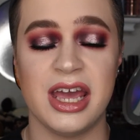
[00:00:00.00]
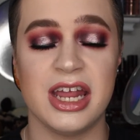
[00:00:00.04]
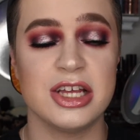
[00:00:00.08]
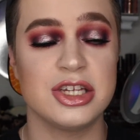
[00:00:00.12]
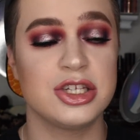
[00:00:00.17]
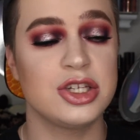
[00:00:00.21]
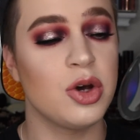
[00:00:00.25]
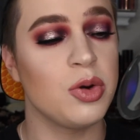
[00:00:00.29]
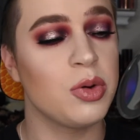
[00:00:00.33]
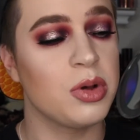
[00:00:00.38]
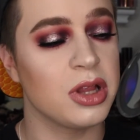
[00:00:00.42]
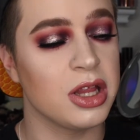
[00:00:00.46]
It
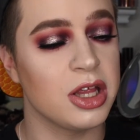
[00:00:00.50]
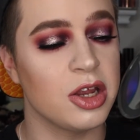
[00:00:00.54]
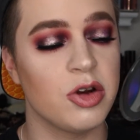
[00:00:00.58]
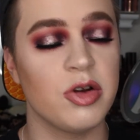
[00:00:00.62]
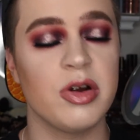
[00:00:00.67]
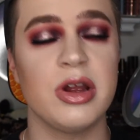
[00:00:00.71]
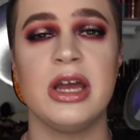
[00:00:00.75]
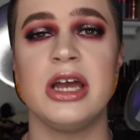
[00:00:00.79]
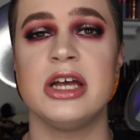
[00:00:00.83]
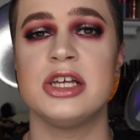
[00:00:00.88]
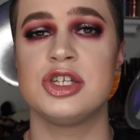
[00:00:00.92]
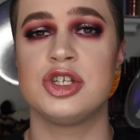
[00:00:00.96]
is so
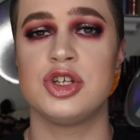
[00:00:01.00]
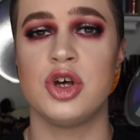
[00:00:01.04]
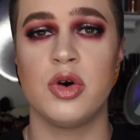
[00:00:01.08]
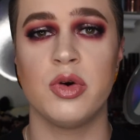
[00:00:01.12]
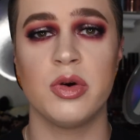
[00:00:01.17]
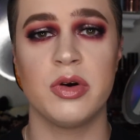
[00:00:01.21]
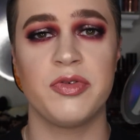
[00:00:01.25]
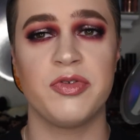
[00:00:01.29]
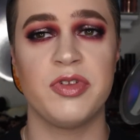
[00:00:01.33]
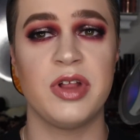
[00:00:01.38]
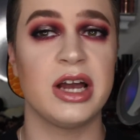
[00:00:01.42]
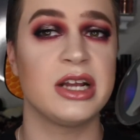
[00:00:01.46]
glittery and so
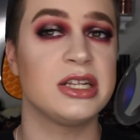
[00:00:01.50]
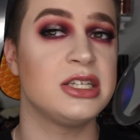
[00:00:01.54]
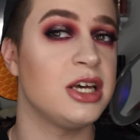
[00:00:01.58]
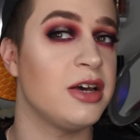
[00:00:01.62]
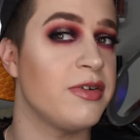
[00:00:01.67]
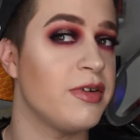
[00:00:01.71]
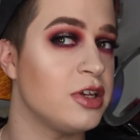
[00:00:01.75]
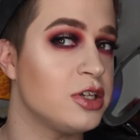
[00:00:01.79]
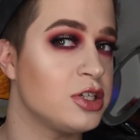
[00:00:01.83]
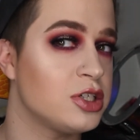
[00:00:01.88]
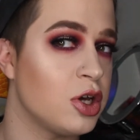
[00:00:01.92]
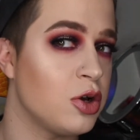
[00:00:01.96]

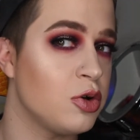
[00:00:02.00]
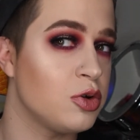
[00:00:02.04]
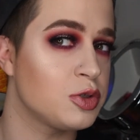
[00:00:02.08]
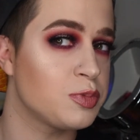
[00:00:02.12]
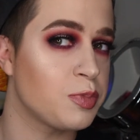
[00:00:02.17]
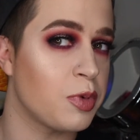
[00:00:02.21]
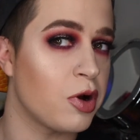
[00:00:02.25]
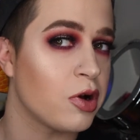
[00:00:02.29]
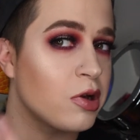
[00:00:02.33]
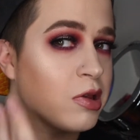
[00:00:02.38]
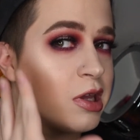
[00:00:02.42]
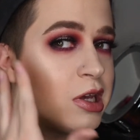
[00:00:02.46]
reflective and so
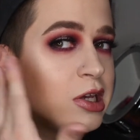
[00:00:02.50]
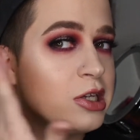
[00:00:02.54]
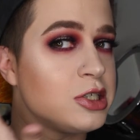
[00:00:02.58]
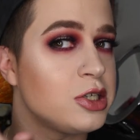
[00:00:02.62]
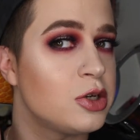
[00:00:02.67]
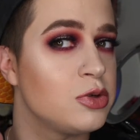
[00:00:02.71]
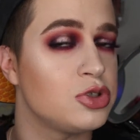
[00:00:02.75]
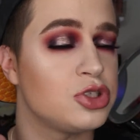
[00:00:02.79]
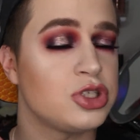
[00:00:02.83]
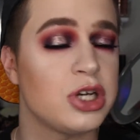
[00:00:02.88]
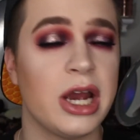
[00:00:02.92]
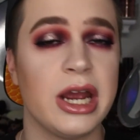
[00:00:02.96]
sparkly and
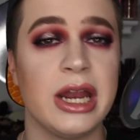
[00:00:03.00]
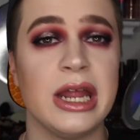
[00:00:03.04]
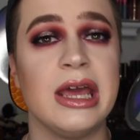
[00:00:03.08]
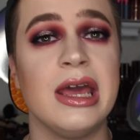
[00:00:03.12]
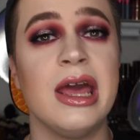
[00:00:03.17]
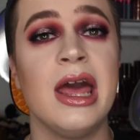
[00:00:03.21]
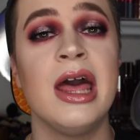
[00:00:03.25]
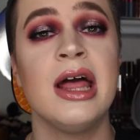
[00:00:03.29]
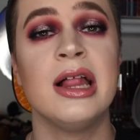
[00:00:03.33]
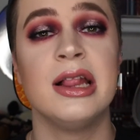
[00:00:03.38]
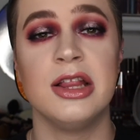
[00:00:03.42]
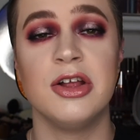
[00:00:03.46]
so
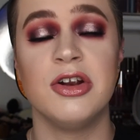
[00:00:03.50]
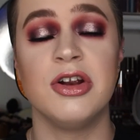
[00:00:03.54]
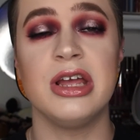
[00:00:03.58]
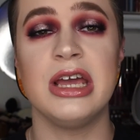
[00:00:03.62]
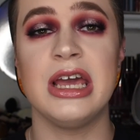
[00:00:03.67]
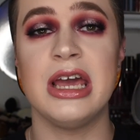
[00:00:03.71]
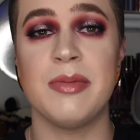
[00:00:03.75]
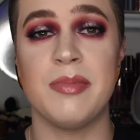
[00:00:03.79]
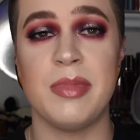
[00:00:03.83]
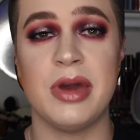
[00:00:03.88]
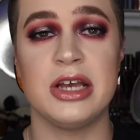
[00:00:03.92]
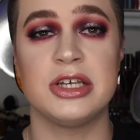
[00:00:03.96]
shiny.
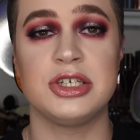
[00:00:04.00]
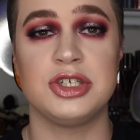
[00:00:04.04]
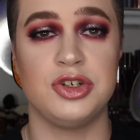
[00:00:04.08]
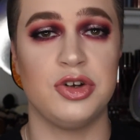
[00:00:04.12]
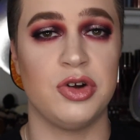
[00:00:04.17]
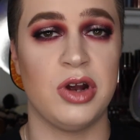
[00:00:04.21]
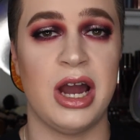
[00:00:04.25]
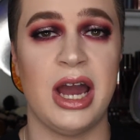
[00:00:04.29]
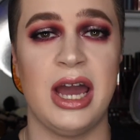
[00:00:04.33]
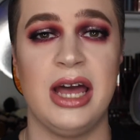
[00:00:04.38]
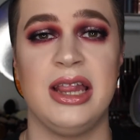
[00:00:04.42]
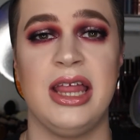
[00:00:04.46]
Literally, it makes
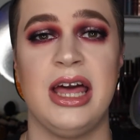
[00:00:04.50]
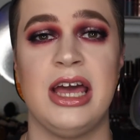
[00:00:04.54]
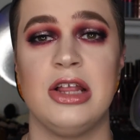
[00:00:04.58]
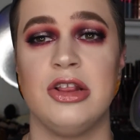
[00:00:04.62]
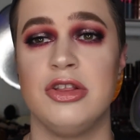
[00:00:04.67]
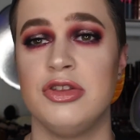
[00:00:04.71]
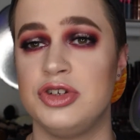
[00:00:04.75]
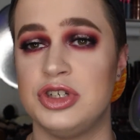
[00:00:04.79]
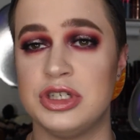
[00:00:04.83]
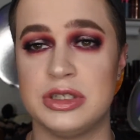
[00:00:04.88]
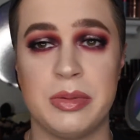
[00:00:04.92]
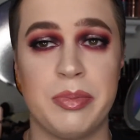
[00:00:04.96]
your
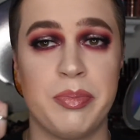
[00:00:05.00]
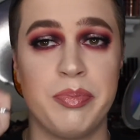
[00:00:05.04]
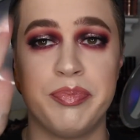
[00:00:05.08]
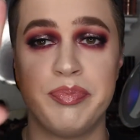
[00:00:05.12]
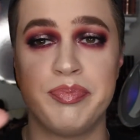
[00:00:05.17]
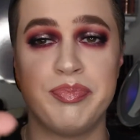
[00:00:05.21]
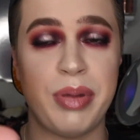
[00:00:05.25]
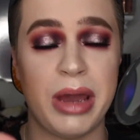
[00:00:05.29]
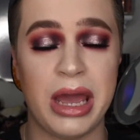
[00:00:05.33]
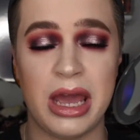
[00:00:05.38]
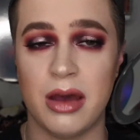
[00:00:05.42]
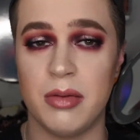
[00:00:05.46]
highlight just
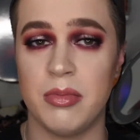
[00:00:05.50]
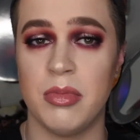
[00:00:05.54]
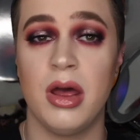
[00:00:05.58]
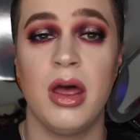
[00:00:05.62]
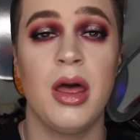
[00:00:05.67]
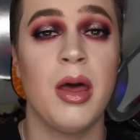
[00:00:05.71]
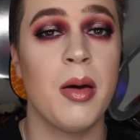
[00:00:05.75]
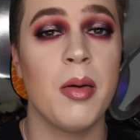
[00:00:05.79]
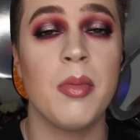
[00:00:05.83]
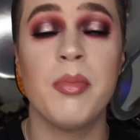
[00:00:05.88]
bam.